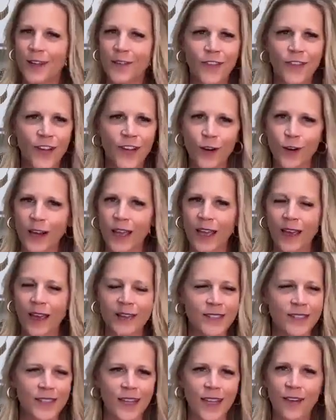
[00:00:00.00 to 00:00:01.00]
you're figuring
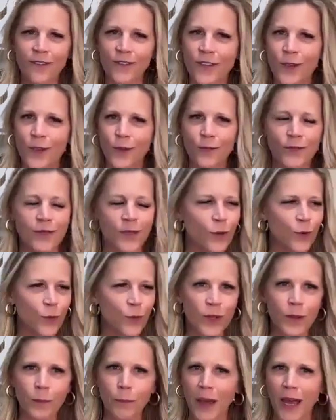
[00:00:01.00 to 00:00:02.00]
out stuff. You don't
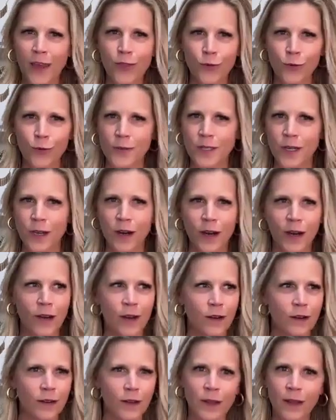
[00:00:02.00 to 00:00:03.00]
know where the bathrooms are.
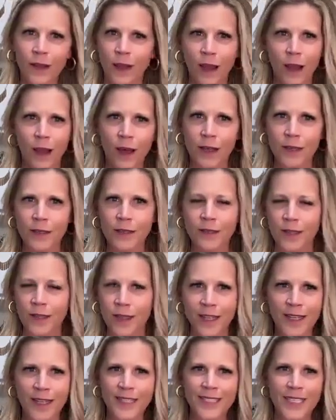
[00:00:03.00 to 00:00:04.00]
You're a little lost,
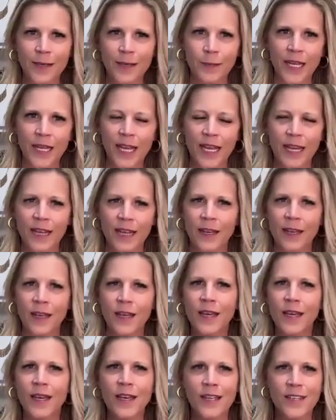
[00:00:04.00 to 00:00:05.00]
a little intimidated.
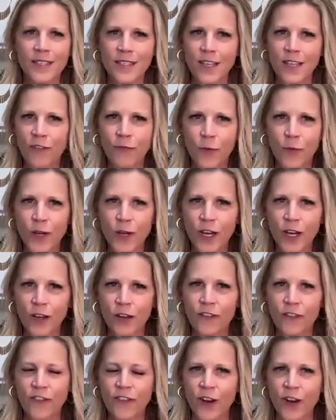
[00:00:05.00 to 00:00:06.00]
Sophomore
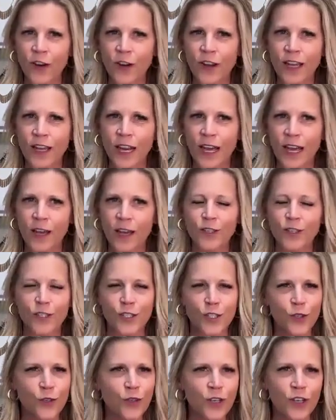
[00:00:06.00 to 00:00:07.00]
year, you're figuring it out.
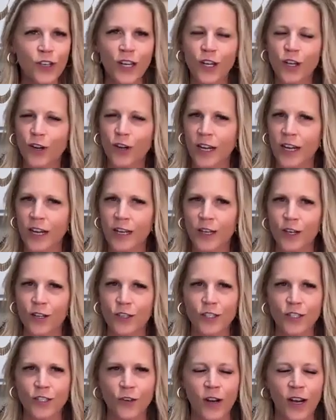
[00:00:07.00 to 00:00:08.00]
Junior year, you're hitting
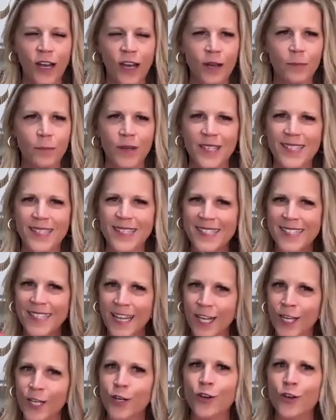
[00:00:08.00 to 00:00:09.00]
your stride. But
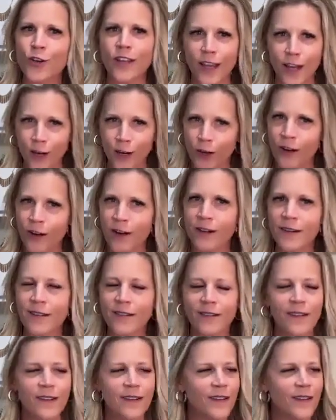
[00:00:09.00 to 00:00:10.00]
senior year,
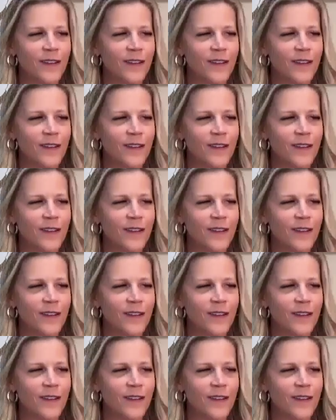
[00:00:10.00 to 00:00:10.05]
